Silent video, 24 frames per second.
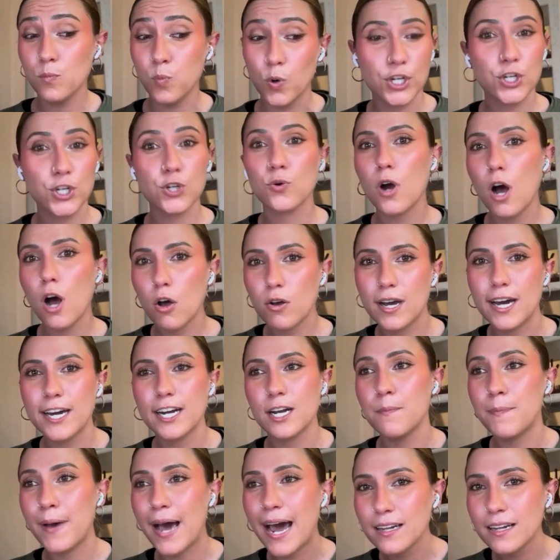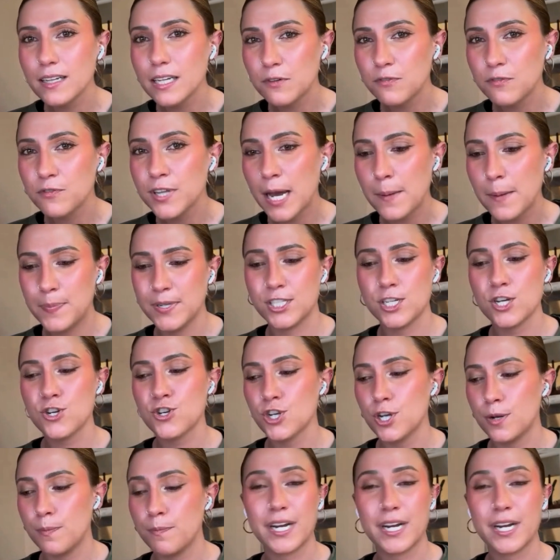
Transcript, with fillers: when you're all kind of battling for that position.